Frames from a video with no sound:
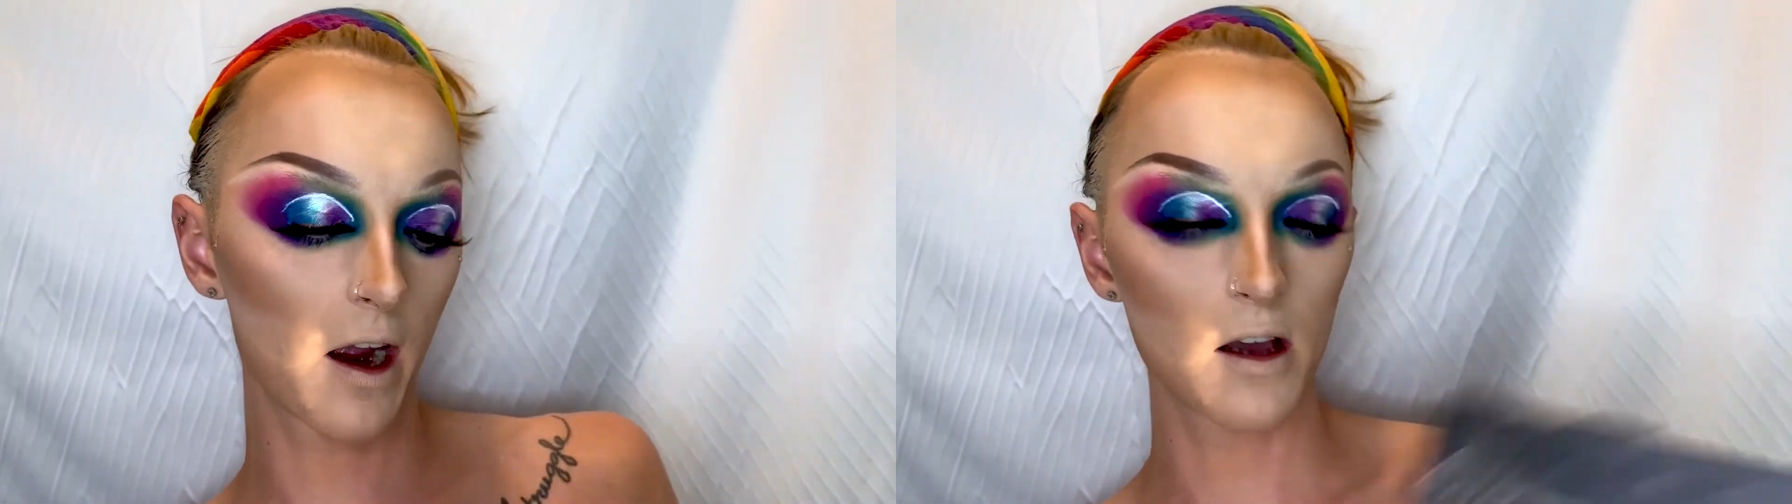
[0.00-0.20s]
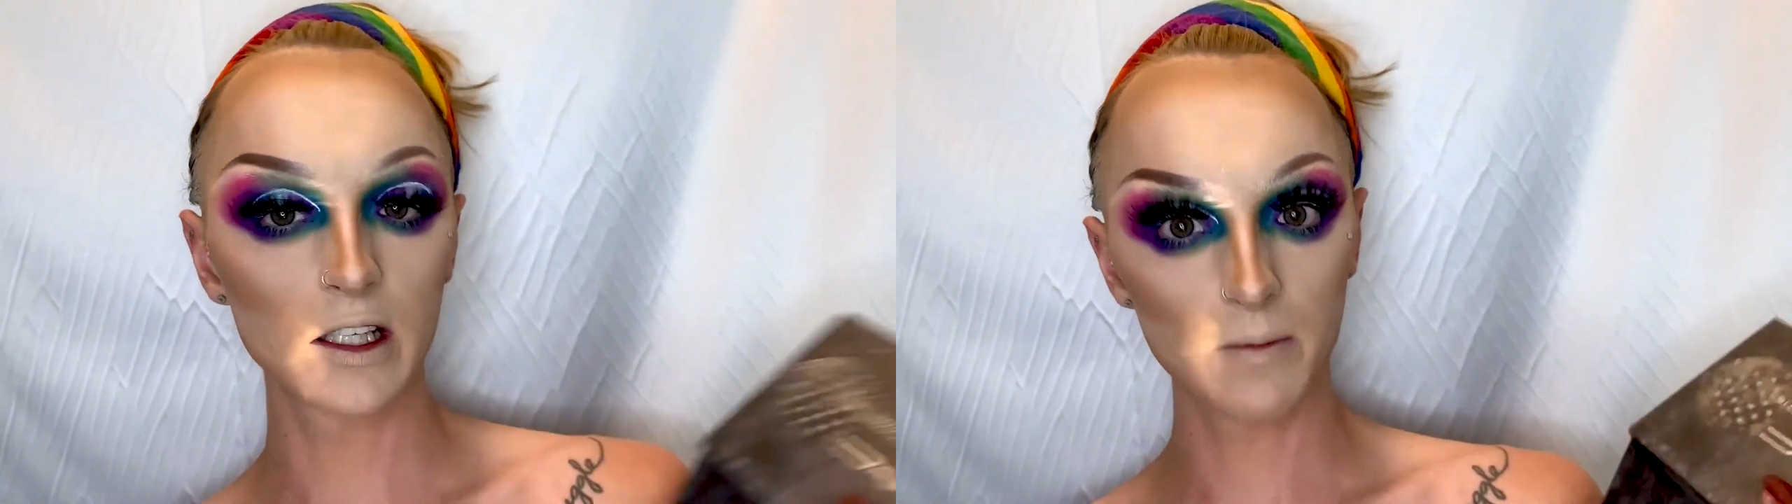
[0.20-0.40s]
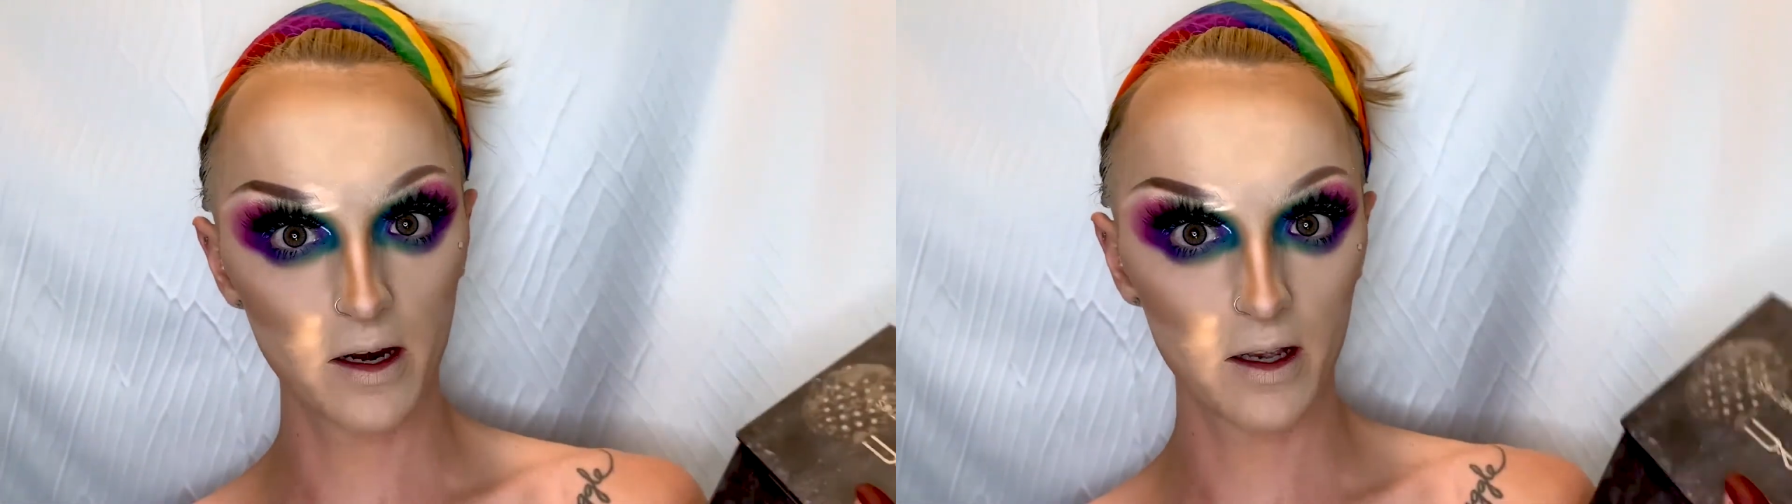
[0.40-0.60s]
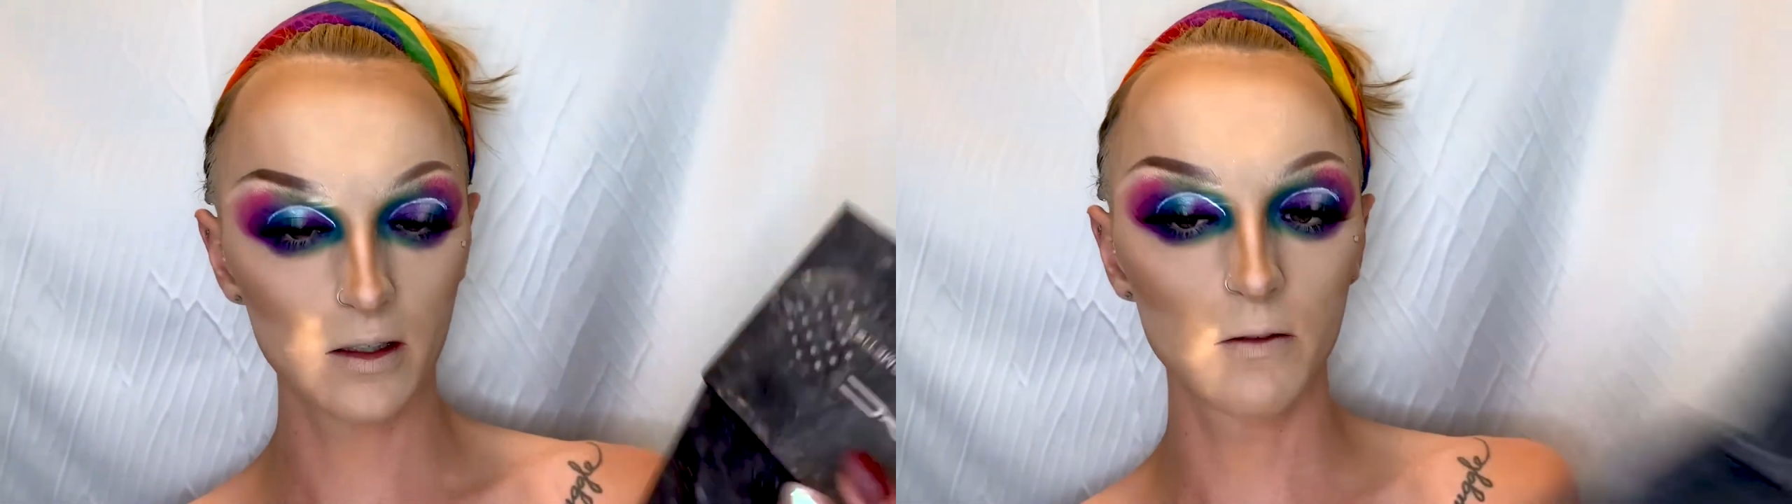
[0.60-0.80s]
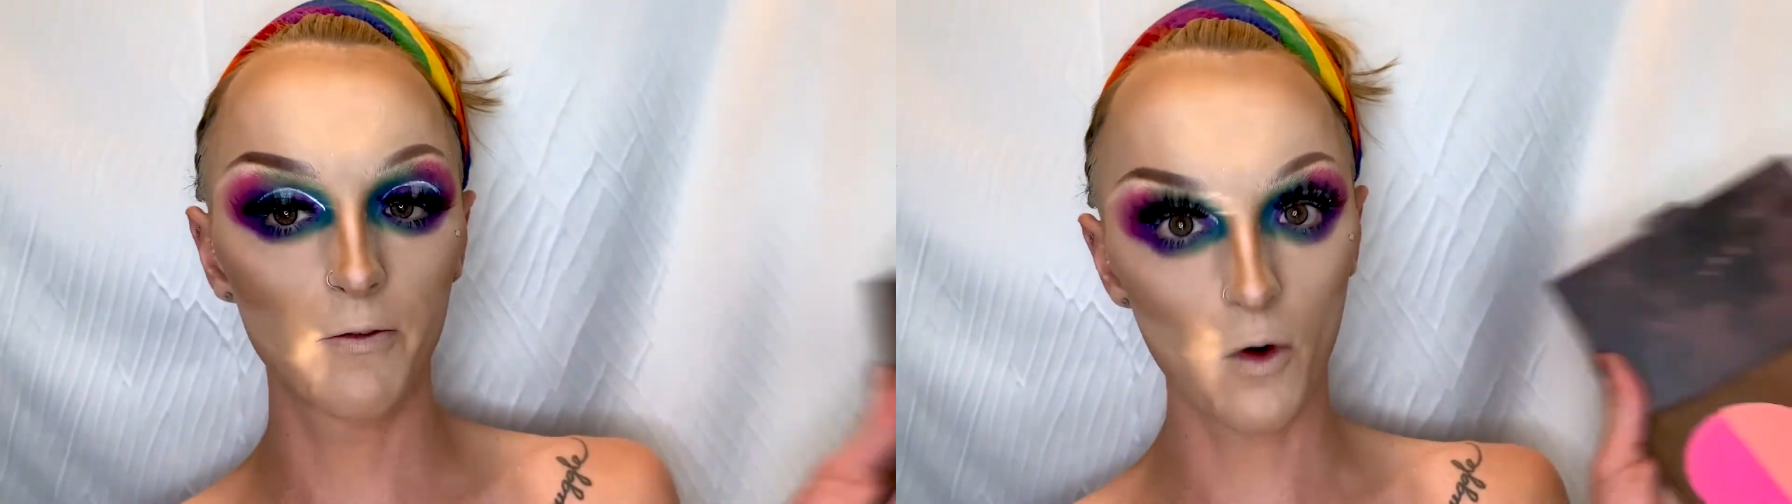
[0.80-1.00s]
Cosmetics
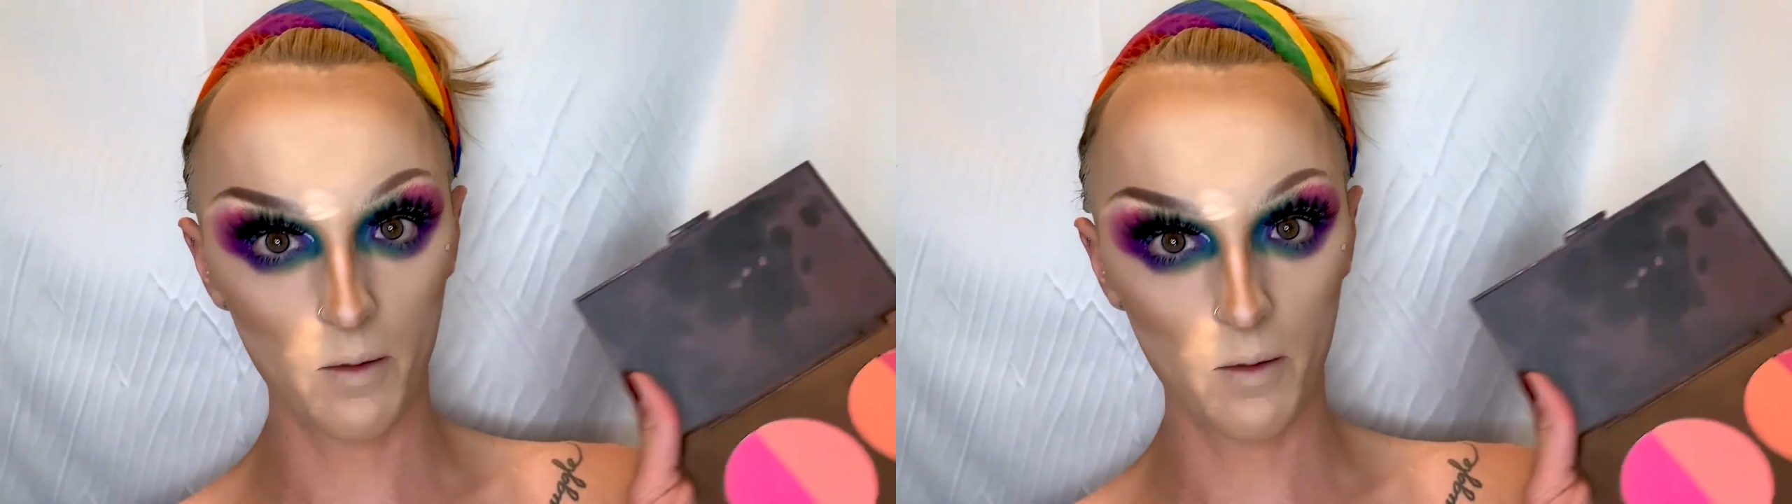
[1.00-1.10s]
4